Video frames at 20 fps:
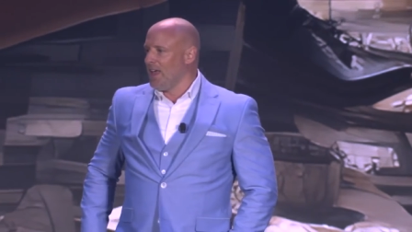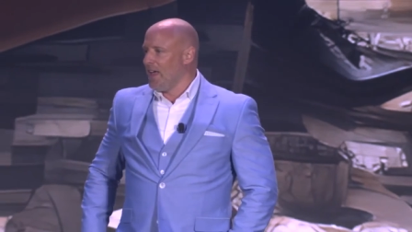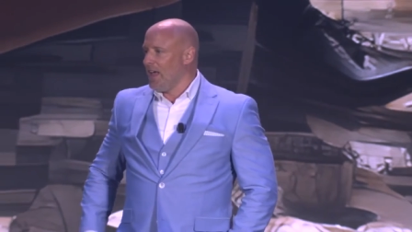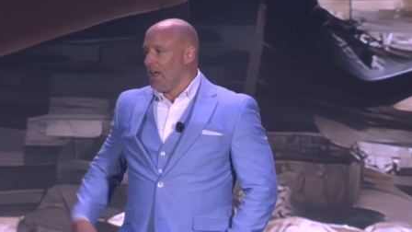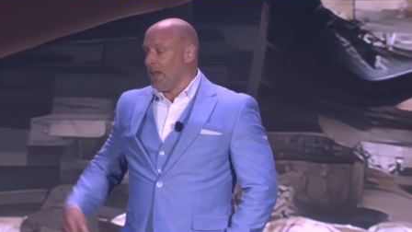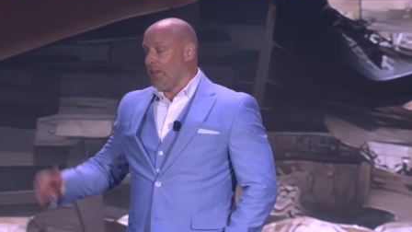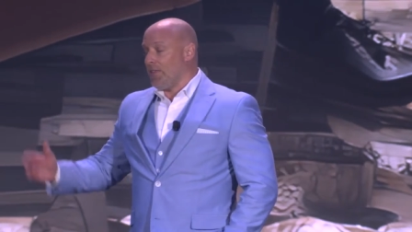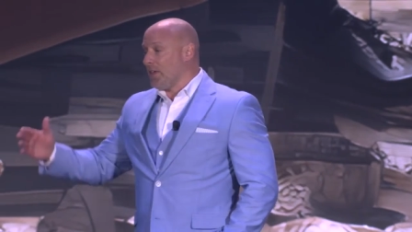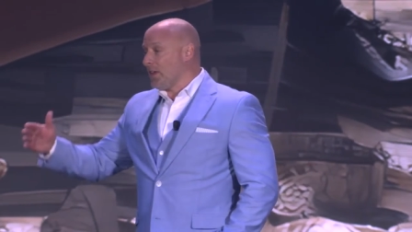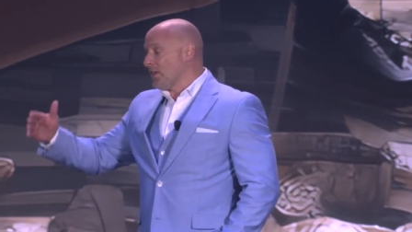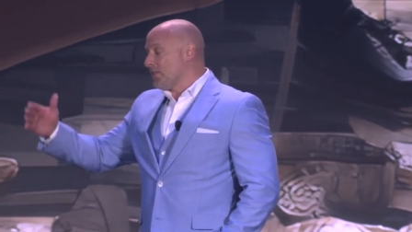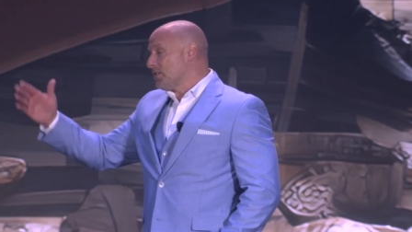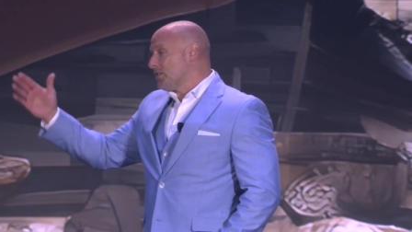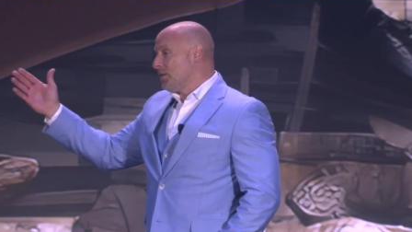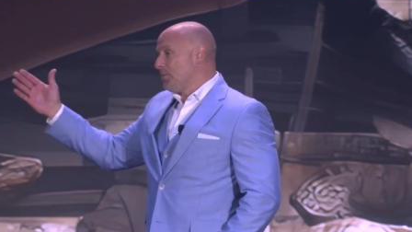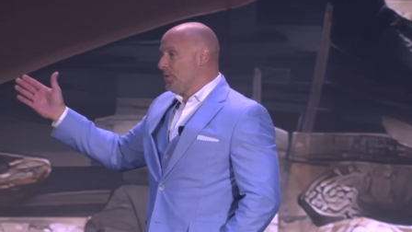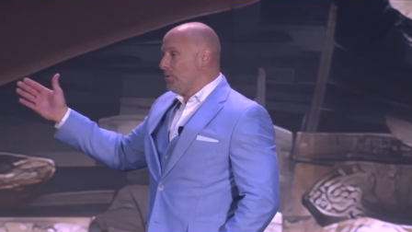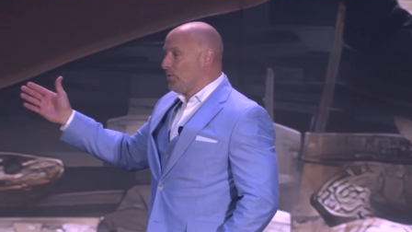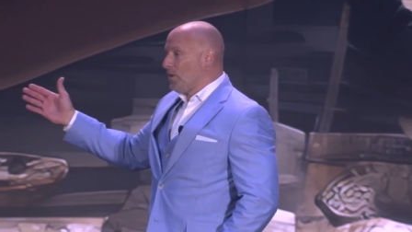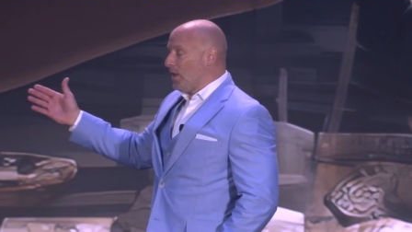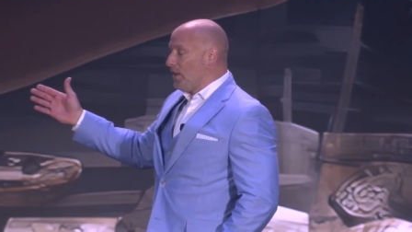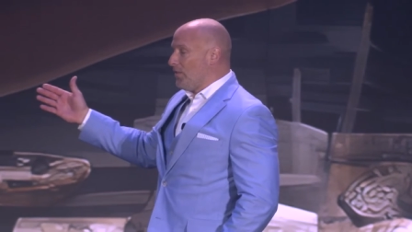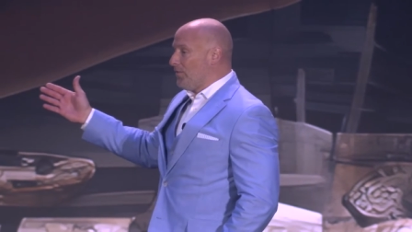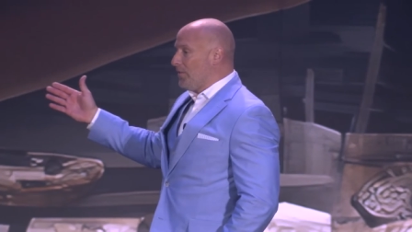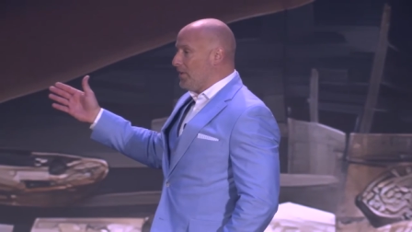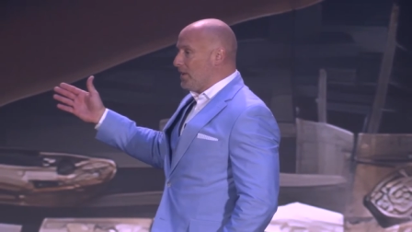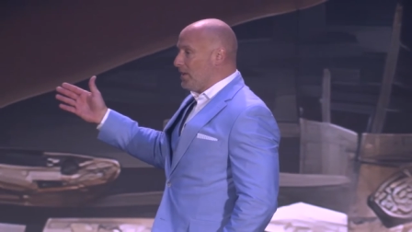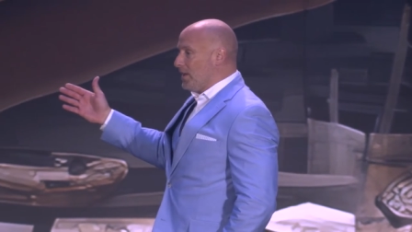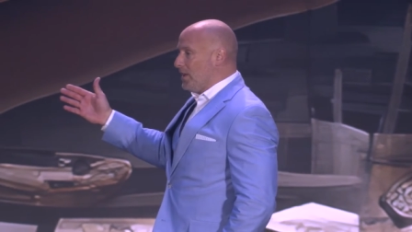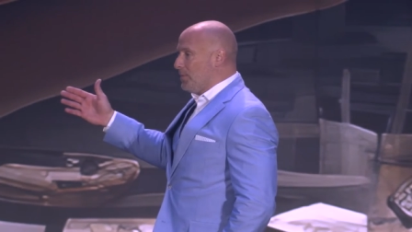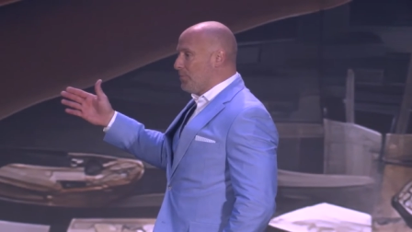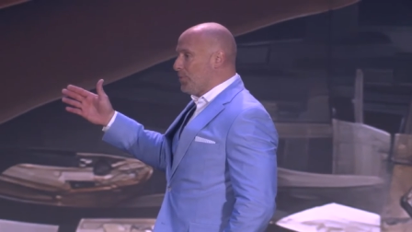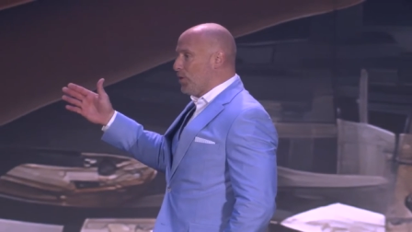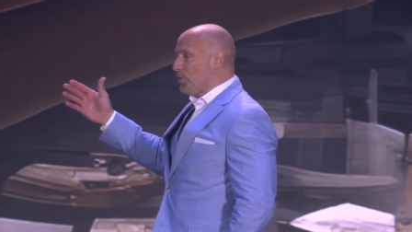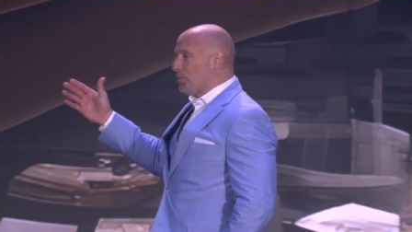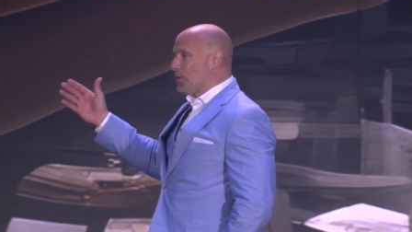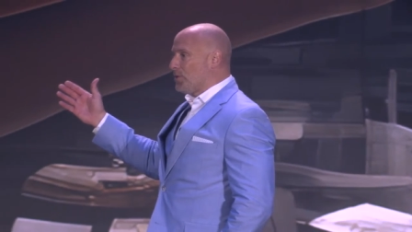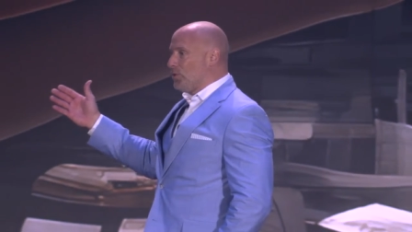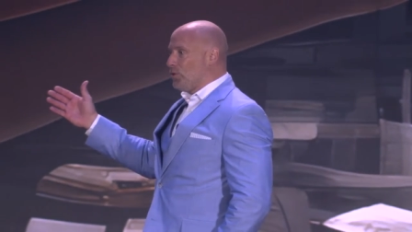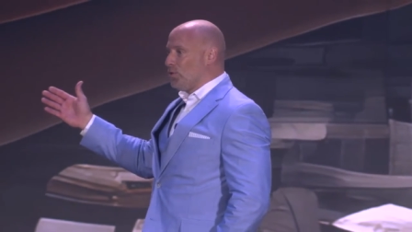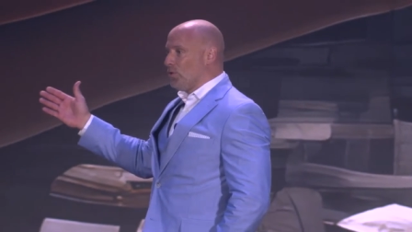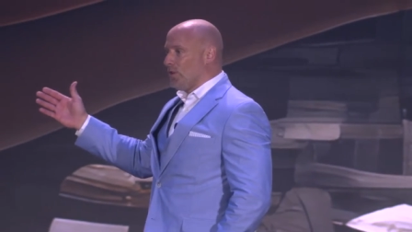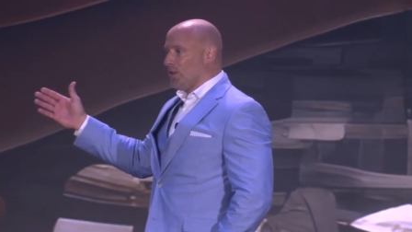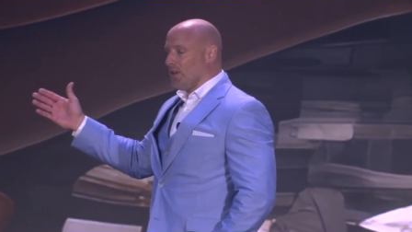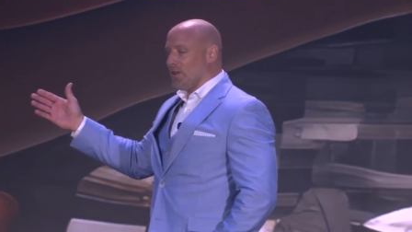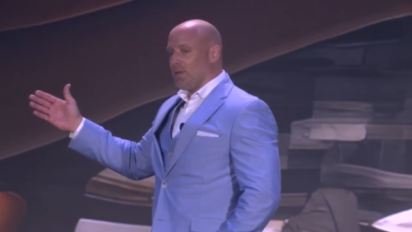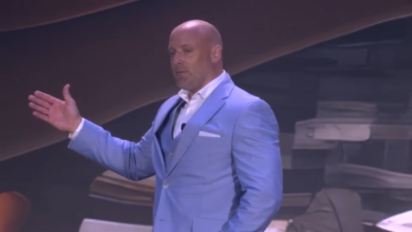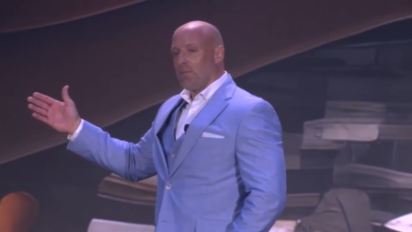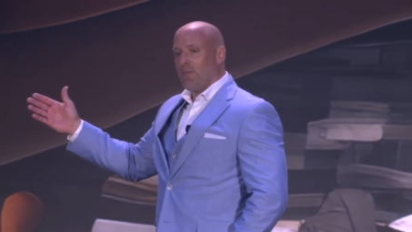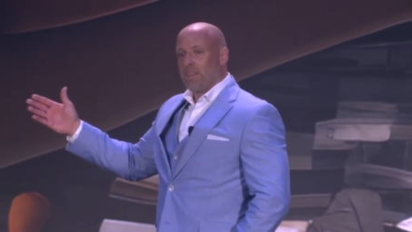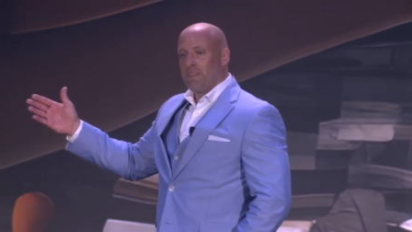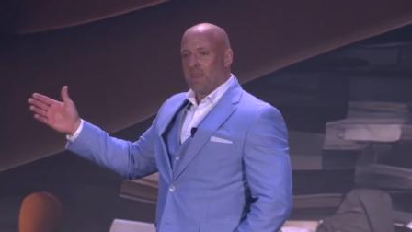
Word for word: and I think it's gonna be relevant in perpetuity,